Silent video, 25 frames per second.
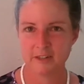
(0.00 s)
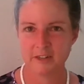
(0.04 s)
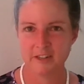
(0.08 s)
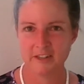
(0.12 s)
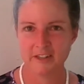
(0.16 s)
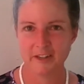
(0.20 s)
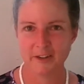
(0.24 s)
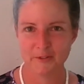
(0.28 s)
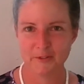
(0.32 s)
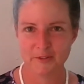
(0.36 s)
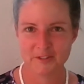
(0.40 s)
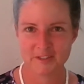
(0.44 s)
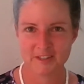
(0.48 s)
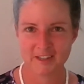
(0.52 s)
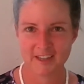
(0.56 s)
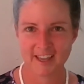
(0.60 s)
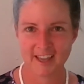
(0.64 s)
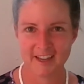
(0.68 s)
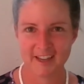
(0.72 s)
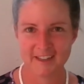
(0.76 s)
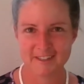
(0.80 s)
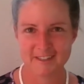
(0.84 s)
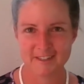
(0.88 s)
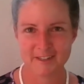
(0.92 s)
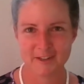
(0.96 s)
It was a
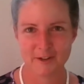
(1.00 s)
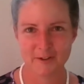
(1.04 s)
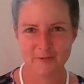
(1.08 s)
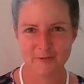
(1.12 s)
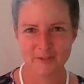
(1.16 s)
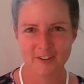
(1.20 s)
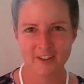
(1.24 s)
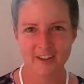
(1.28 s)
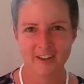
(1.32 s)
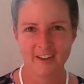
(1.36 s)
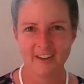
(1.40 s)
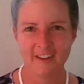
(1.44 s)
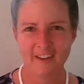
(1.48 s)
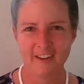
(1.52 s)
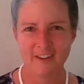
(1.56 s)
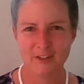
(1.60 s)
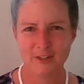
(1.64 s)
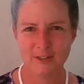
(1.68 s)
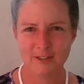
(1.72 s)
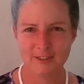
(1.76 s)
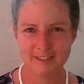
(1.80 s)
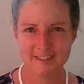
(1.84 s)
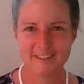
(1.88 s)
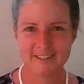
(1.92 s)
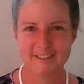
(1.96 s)
case of you
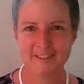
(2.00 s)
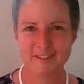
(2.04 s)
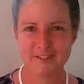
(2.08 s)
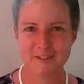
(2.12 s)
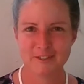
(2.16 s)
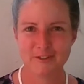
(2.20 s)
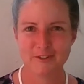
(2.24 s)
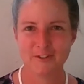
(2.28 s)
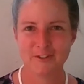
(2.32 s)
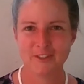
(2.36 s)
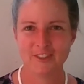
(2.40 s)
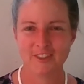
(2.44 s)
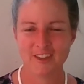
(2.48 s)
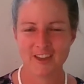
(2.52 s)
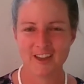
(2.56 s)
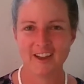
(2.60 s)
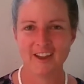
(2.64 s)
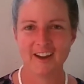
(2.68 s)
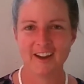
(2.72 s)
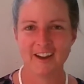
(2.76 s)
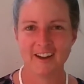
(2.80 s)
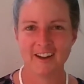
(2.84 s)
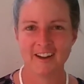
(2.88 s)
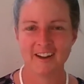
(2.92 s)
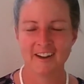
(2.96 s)
listed your
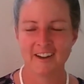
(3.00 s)
thing,